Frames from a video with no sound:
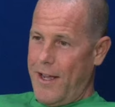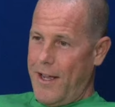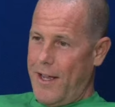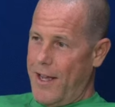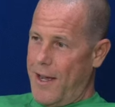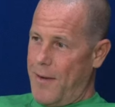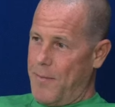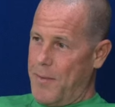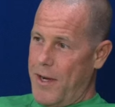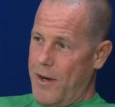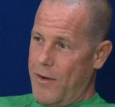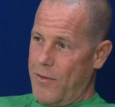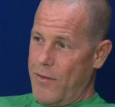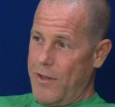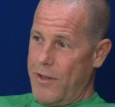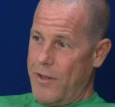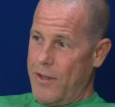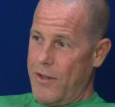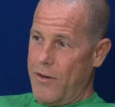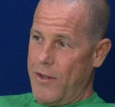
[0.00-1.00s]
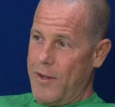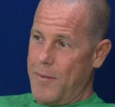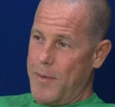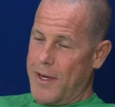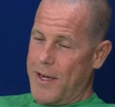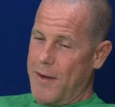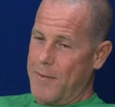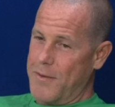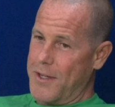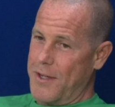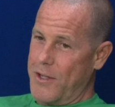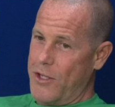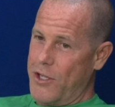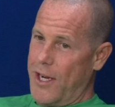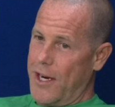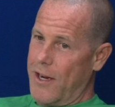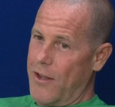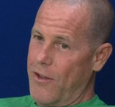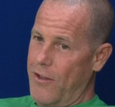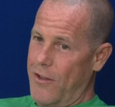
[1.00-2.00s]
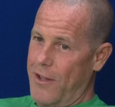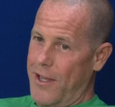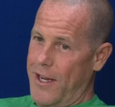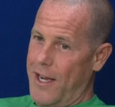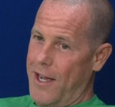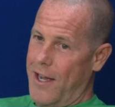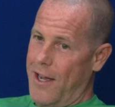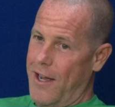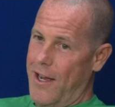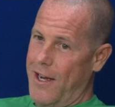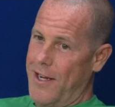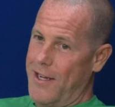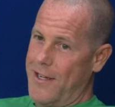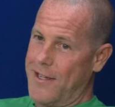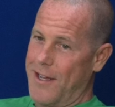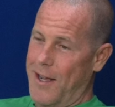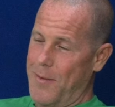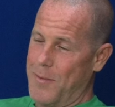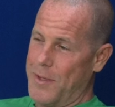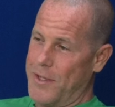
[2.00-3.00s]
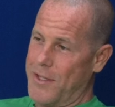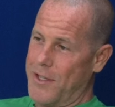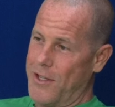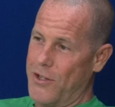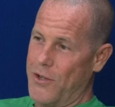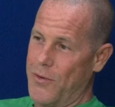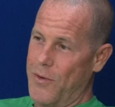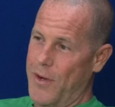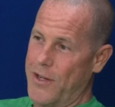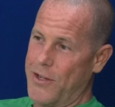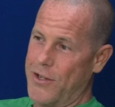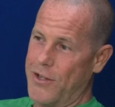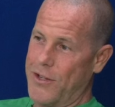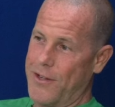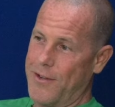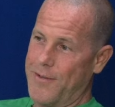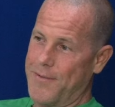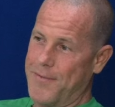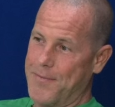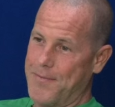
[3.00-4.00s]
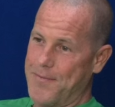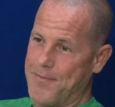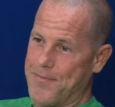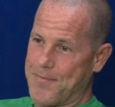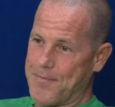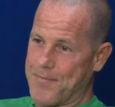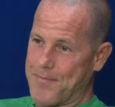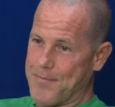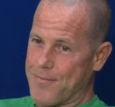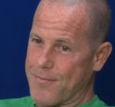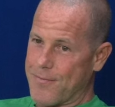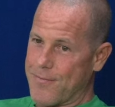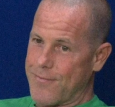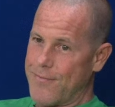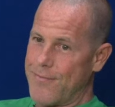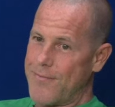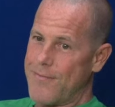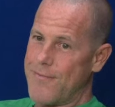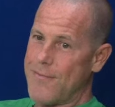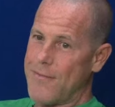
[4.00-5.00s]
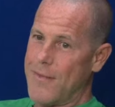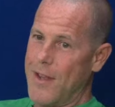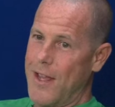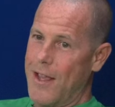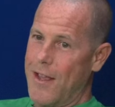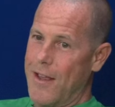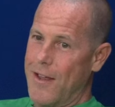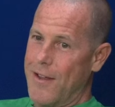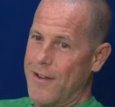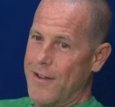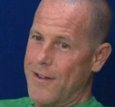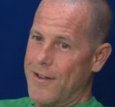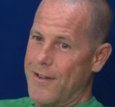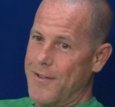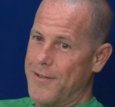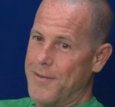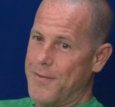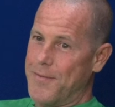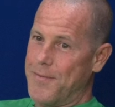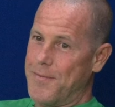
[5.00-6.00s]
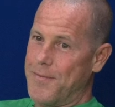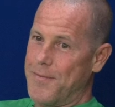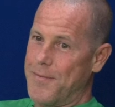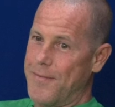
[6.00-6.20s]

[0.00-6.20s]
yeah, I mean it literally becomes a Jekyll and Hyde type of situation. That's actually what Jekyll and Hyde